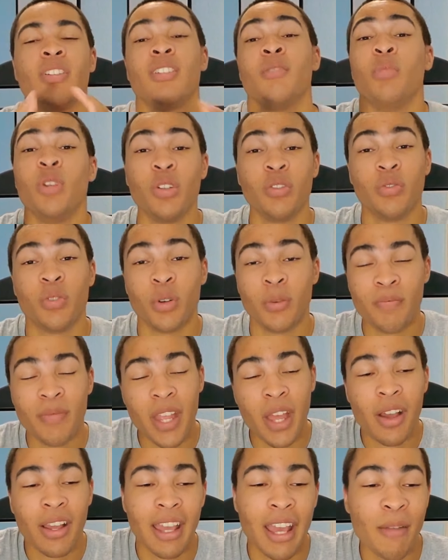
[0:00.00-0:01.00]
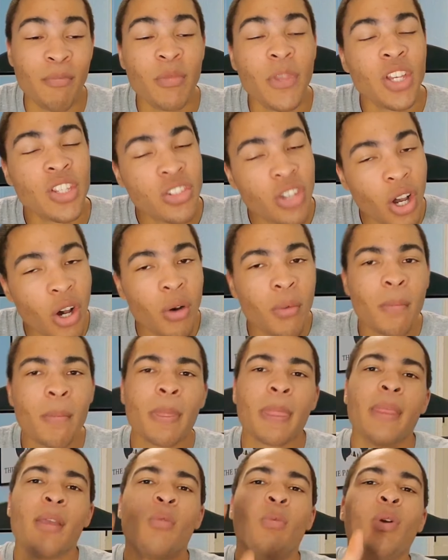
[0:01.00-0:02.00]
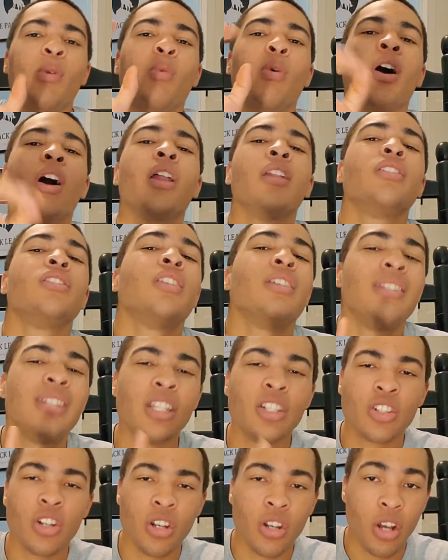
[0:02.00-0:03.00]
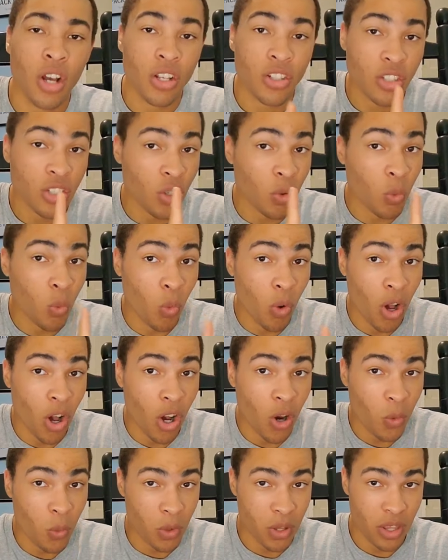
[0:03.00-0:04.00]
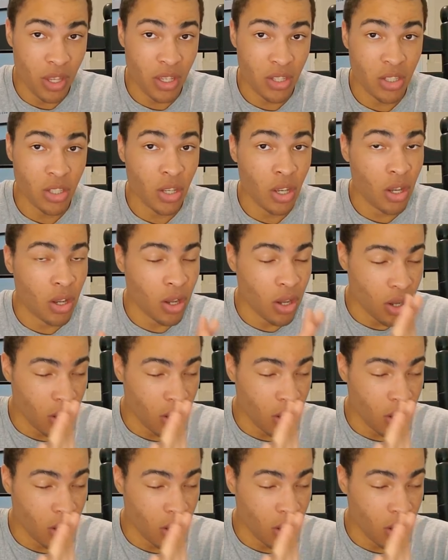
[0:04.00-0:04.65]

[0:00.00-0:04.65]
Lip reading: It's beautiful, okay? So we want to teach our dogs to walk with us